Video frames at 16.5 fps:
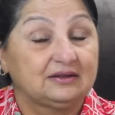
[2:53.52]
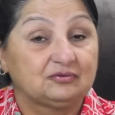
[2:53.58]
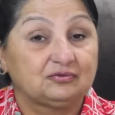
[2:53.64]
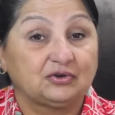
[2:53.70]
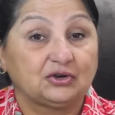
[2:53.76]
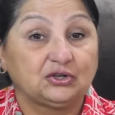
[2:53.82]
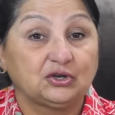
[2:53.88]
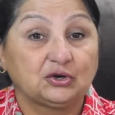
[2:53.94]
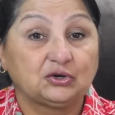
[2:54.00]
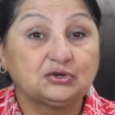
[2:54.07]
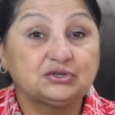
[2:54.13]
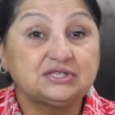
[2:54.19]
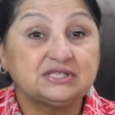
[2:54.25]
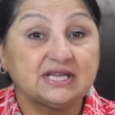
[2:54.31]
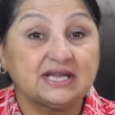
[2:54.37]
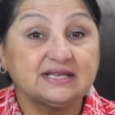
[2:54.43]
For your
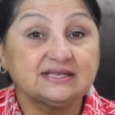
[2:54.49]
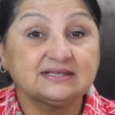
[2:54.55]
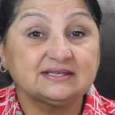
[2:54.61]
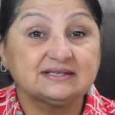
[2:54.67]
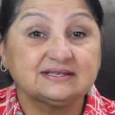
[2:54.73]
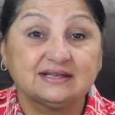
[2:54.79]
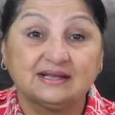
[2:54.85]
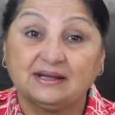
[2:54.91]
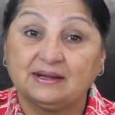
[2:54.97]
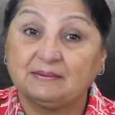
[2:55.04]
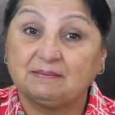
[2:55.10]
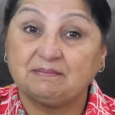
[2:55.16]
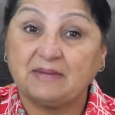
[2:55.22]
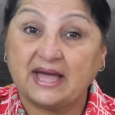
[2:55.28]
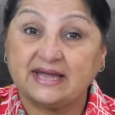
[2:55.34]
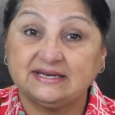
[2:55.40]
good days,
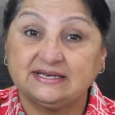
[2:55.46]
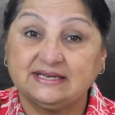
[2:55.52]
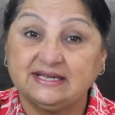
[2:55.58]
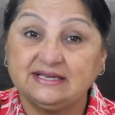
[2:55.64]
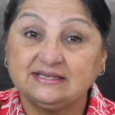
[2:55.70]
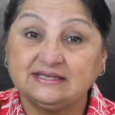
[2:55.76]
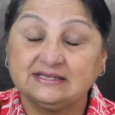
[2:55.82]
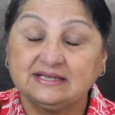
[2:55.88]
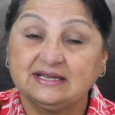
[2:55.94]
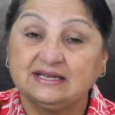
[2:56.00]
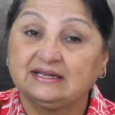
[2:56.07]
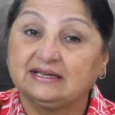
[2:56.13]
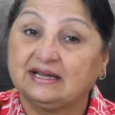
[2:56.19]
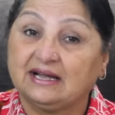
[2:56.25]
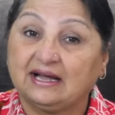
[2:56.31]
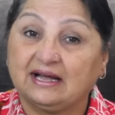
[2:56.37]
bad days,
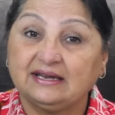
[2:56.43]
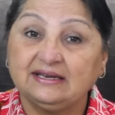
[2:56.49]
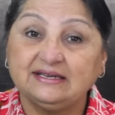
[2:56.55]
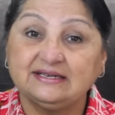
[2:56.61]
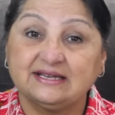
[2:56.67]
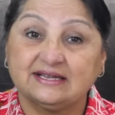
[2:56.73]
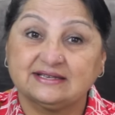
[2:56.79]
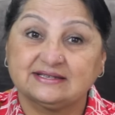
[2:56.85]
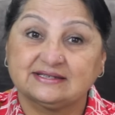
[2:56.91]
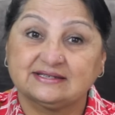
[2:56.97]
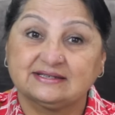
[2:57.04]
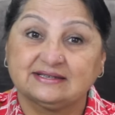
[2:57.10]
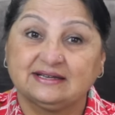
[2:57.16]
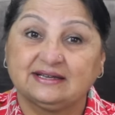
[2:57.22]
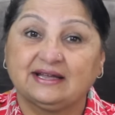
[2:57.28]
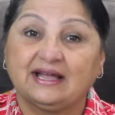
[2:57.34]
honey days,
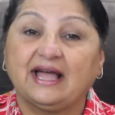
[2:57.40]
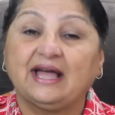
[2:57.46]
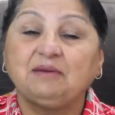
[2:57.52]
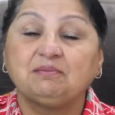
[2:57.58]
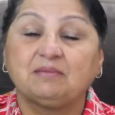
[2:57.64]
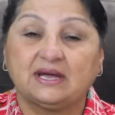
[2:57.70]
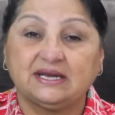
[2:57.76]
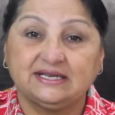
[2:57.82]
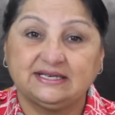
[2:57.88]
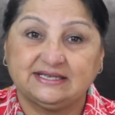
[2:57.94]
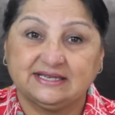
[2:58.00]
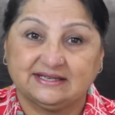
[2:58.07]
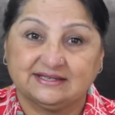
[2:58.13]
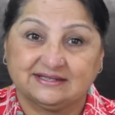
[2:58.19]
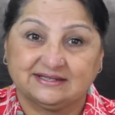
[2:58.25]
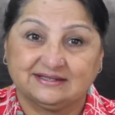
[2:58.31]
and money
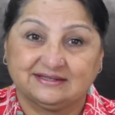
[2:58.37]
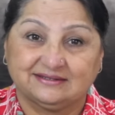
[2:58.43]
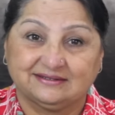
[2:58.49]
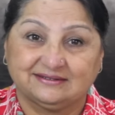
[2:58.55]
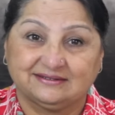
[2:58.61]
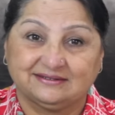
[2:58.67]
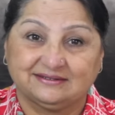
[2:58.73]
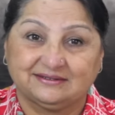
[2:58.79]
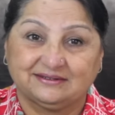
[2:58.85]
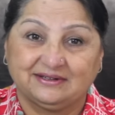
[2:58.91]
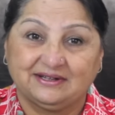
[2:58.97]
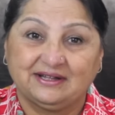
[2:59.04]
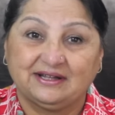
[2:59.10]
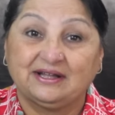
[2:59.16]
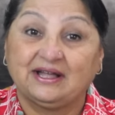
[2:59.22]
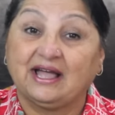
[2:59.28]
days,
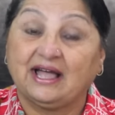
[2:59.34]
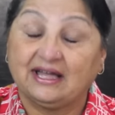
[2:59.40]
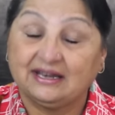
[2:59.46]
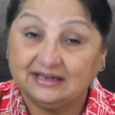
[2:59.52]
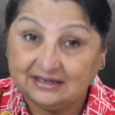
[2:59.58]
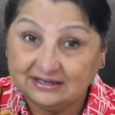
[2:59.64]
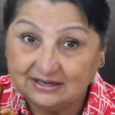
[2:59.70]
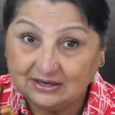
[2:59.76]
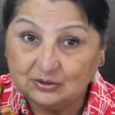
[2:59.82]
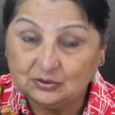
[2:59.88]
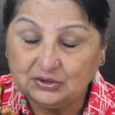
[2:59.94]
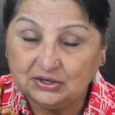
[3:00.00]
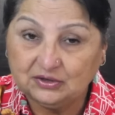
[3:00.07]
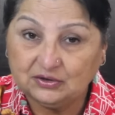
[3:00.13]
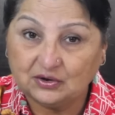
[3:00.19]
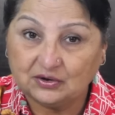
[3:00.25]
and
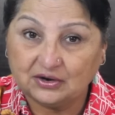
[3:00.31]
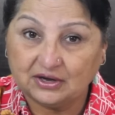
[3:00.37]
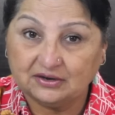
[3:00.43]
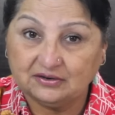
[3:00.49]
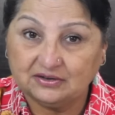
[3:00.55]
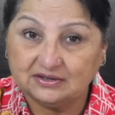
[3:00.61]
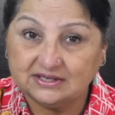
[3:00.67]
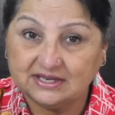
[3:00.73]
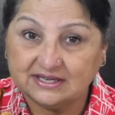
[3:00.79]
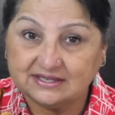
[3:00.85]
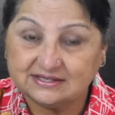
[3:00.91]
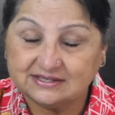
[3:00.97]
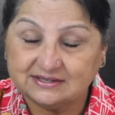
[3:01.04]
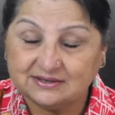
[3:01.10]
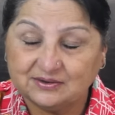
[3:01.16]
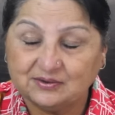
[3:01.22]
including your career
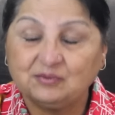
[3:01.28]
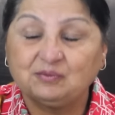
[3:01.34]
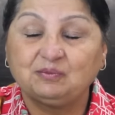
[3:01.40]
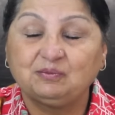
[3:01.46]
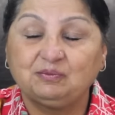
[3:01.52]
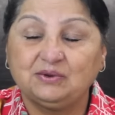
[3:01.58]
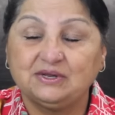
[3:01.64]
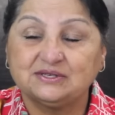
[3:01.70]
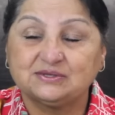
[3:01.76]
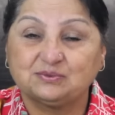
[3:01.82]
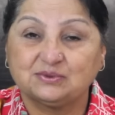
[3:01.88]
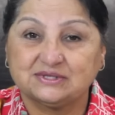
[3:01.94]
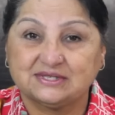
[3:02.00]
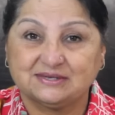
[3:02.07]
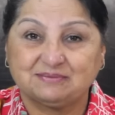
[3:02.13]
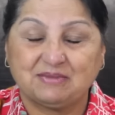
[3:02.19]
days, please
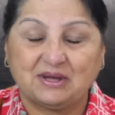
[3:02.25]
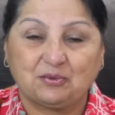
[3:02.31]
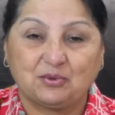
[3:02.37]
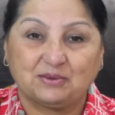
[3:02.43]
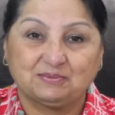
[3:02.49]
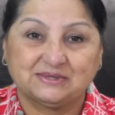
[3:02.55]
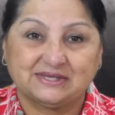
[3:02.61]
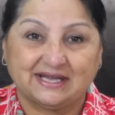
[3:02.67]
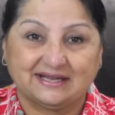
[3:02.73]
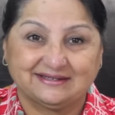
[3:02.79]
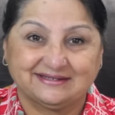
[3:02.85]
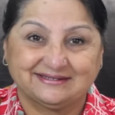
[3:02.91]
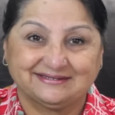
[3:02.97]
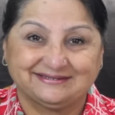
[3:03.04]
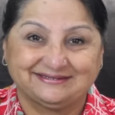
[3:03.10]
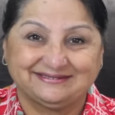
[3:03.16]
visit my website.
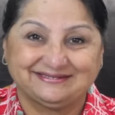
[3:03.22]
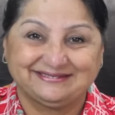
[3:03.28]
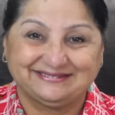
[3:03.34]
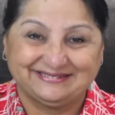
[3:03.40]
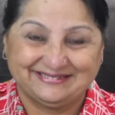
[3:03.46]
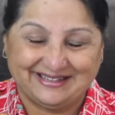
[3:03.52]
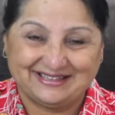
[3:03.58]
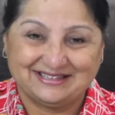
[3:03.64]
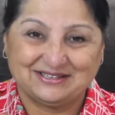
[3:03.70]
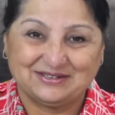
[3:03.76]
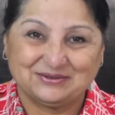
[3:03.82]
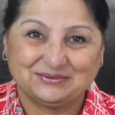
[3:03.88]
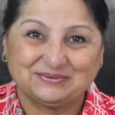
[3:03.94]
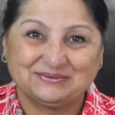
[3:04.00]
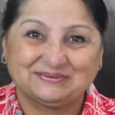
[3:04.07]
Thank you.